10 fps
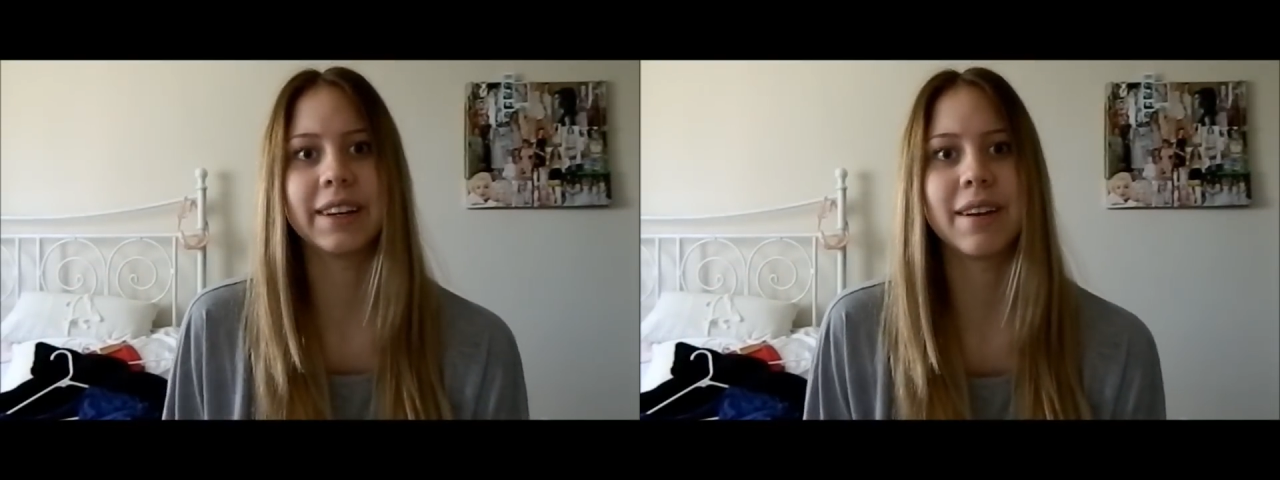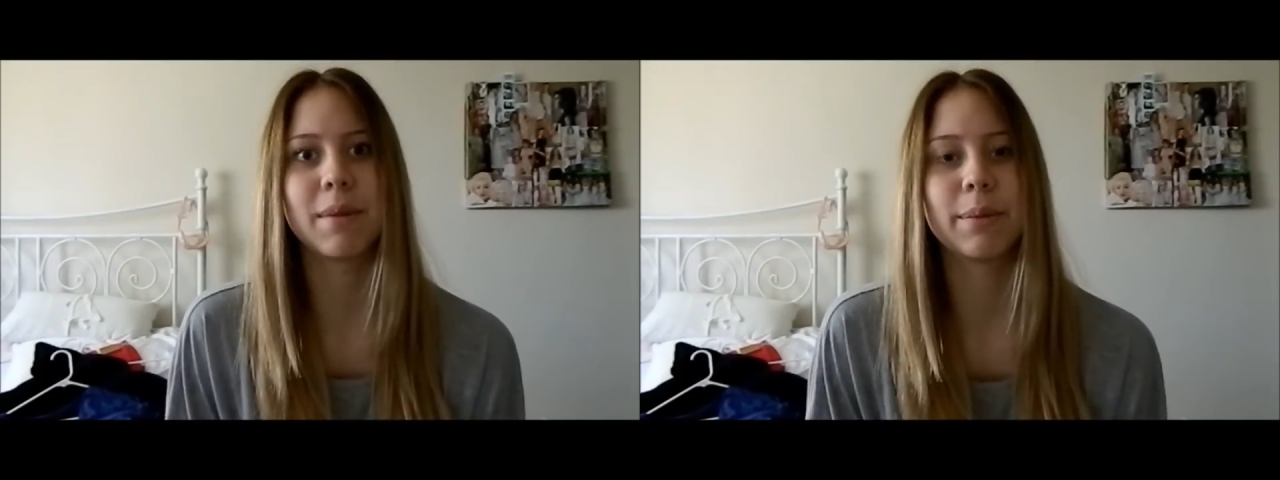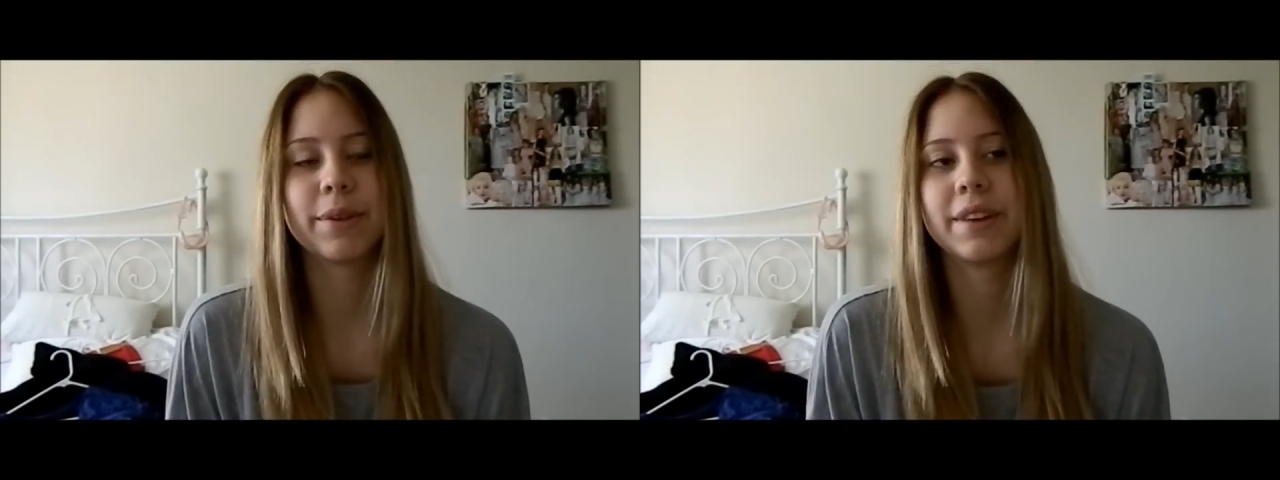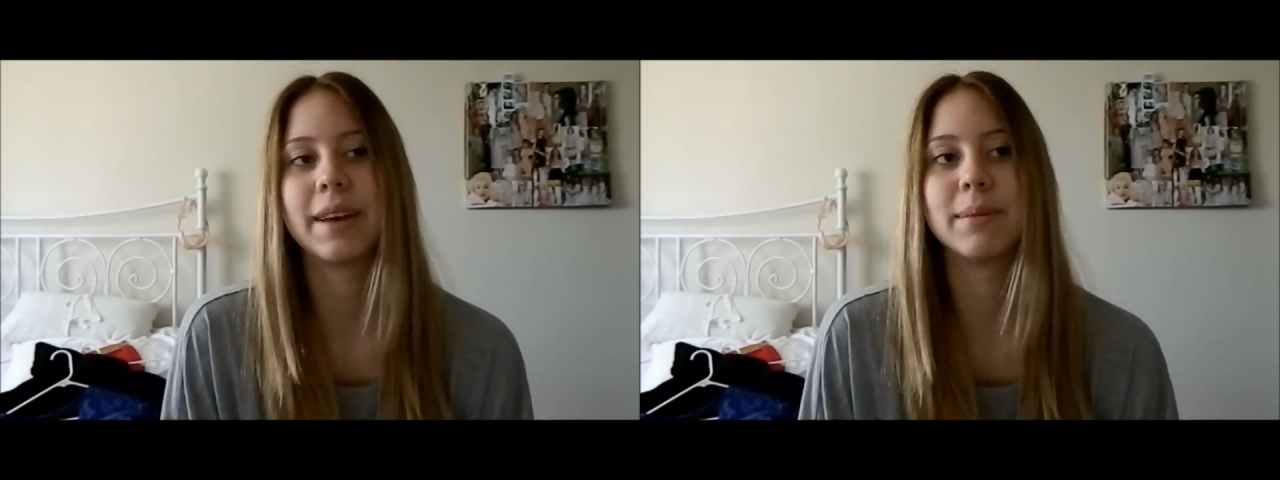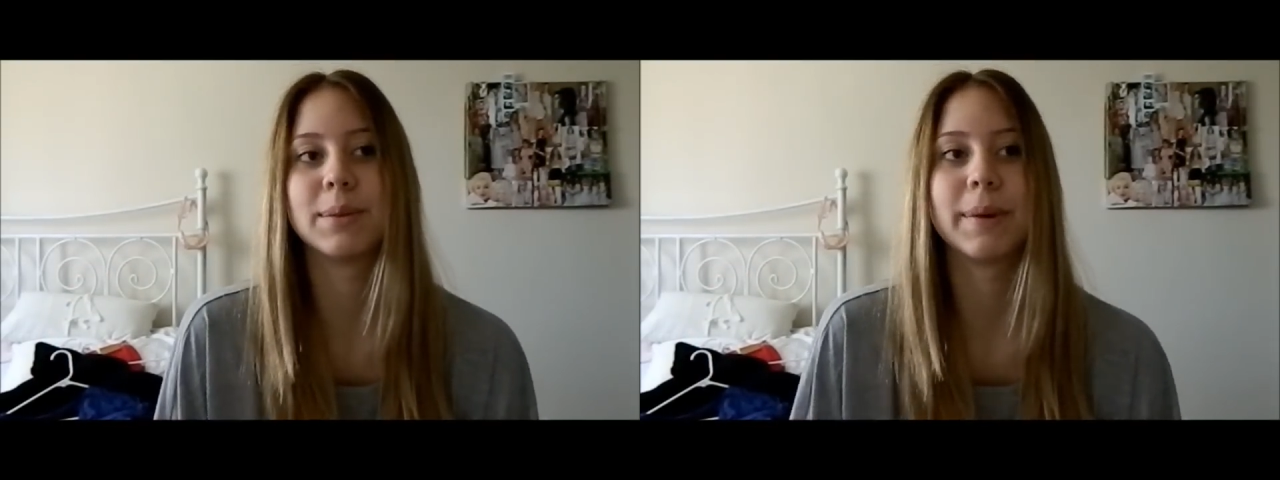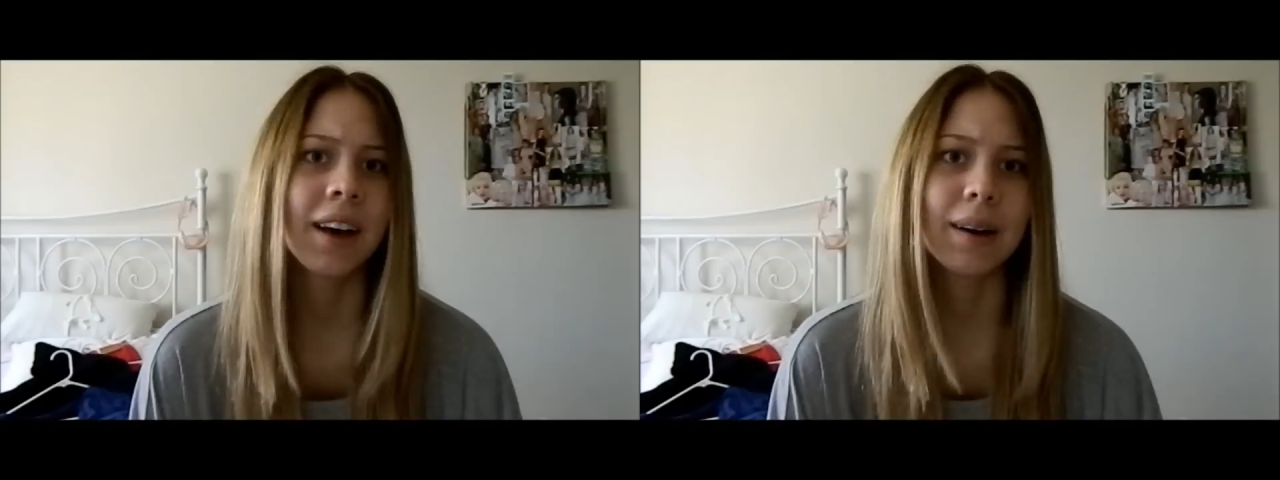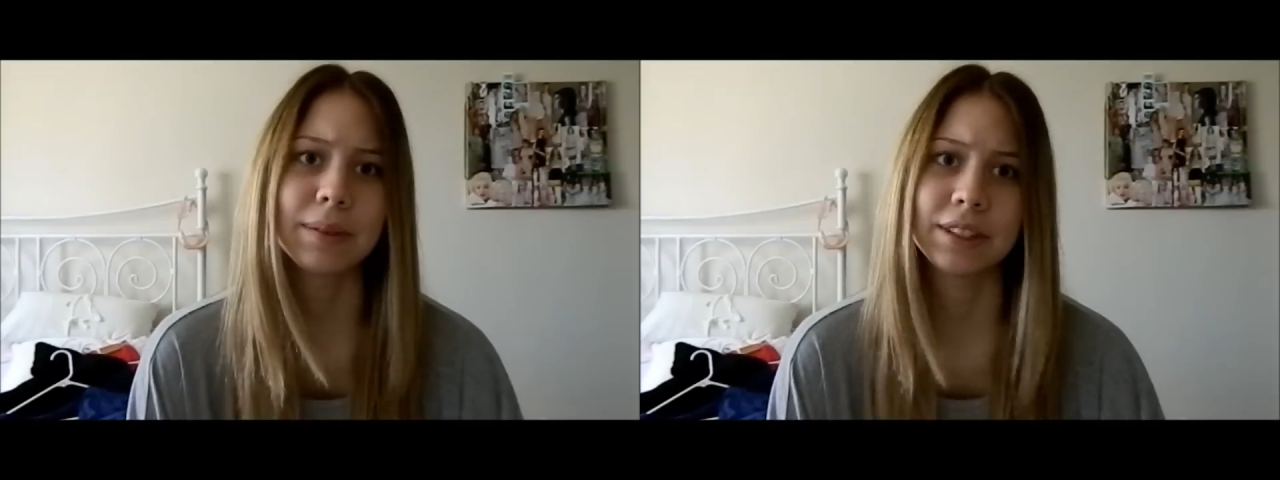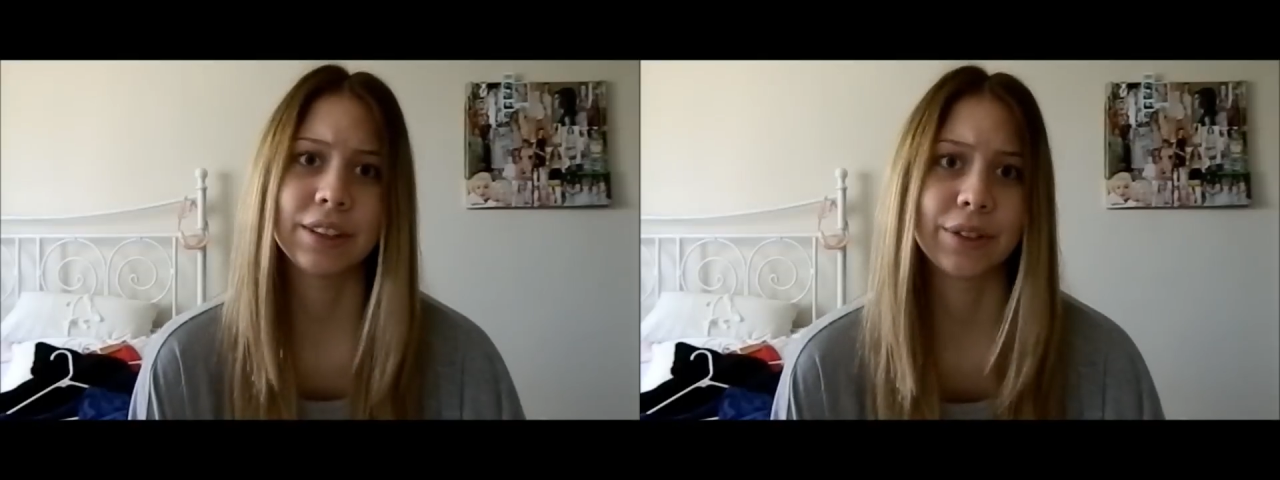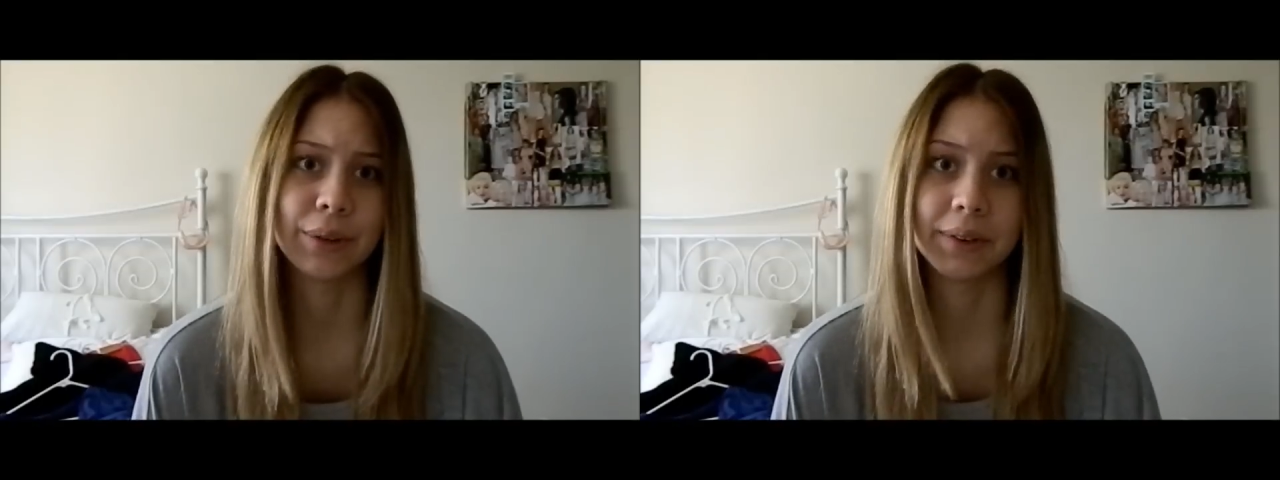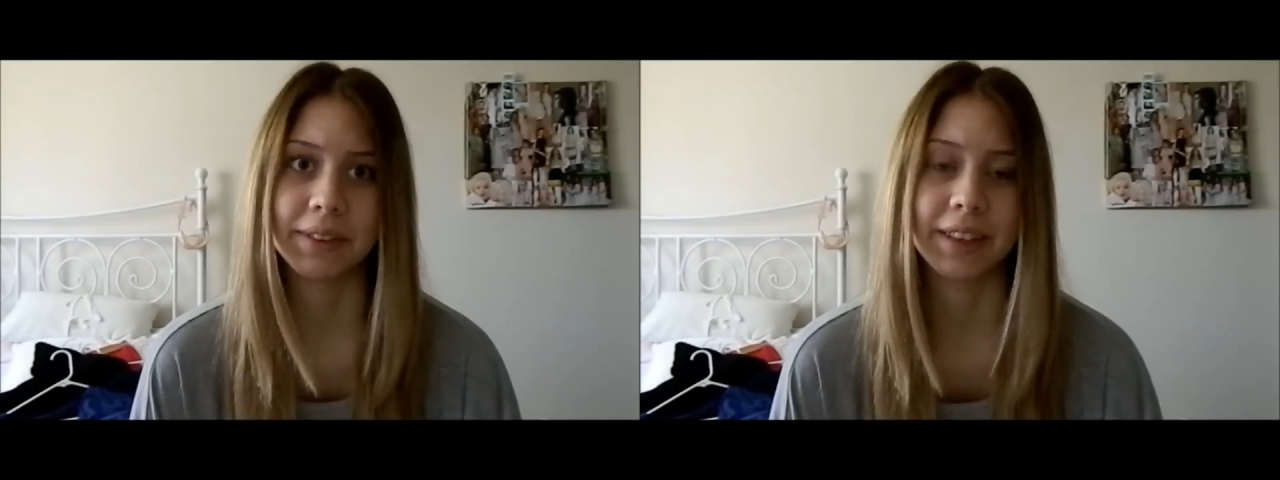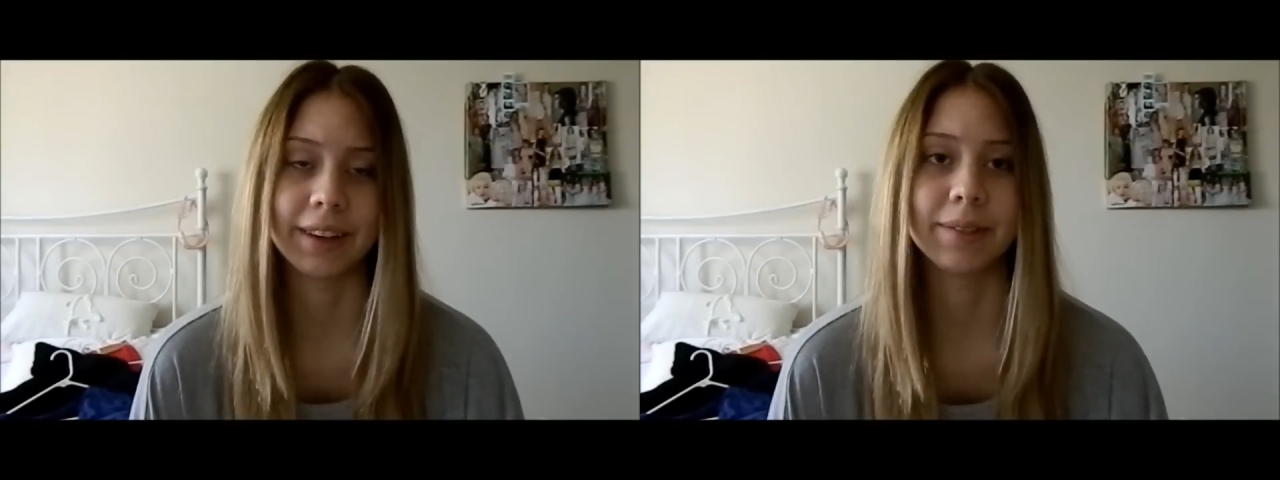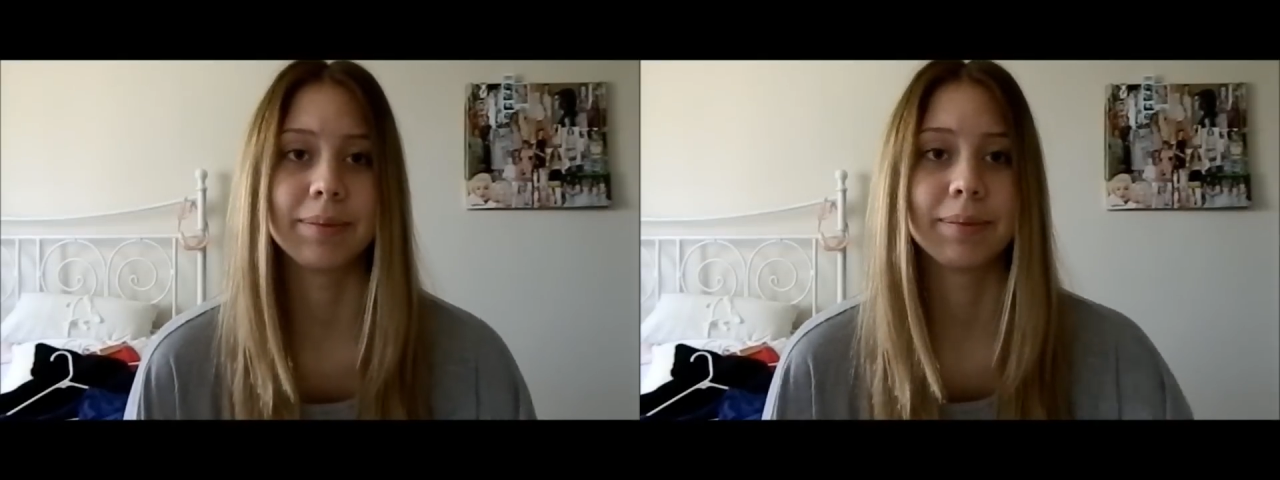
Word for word: Can't remember all the names, but I'm just gonna go through everything.